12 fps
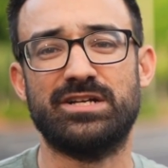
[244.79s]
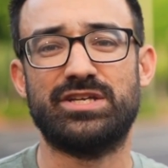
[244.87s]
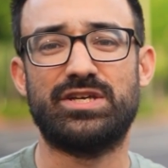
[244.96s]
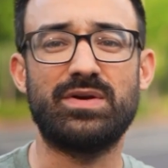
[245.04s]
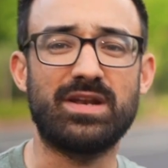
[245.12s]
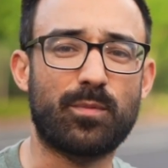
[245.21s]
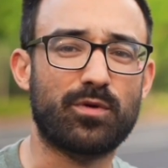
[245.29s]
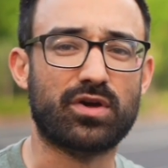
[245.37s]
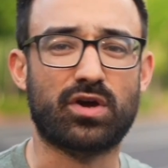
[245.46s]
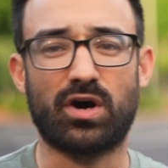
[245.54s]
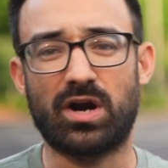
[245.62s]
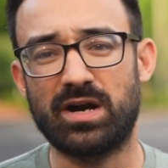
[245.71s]
you end up with a
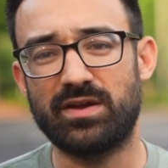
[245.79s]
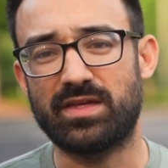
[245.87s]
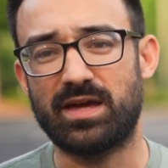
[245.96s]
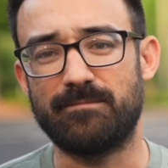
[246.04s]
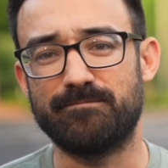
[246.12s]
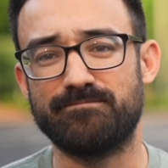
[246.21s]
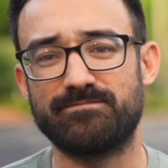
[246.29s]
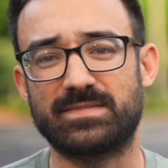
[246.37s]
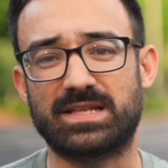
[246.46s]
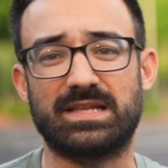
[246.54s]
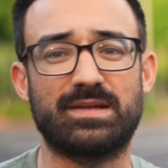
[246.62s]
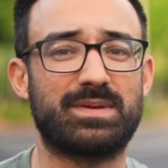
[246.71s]
car that
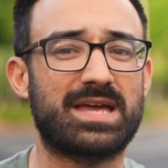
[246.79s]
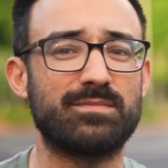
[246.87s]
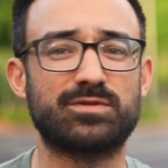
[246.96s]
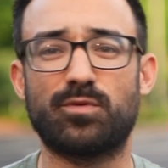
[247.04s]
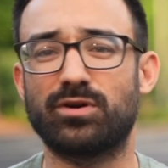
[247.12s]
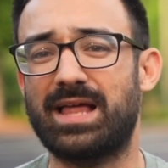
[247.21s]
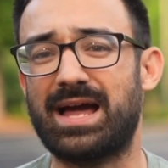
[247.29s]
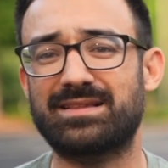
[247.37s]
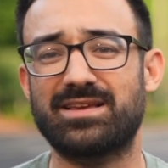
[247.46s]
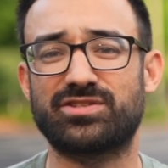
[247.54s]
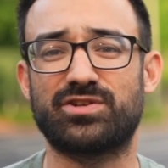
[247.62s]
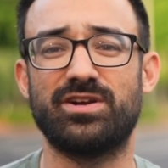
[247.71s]
becomes more
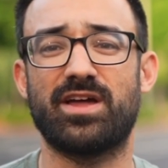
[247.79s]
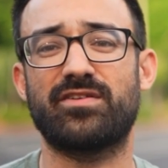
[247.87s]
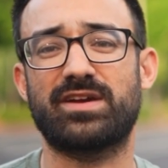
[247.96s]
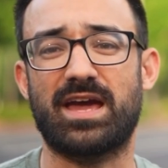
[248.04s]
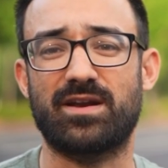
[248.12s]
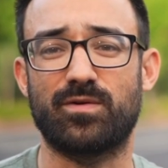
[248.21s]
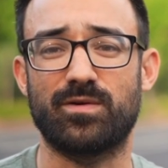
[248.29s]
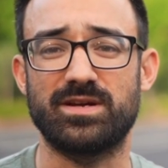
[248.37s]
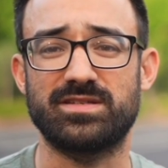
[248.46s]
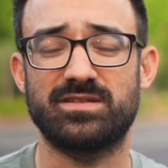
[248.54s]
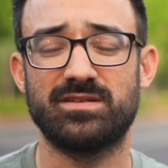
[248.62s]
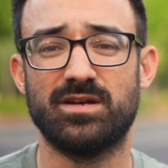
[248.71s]
lackluster in other
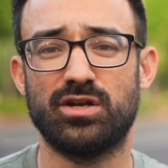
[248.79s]
categories.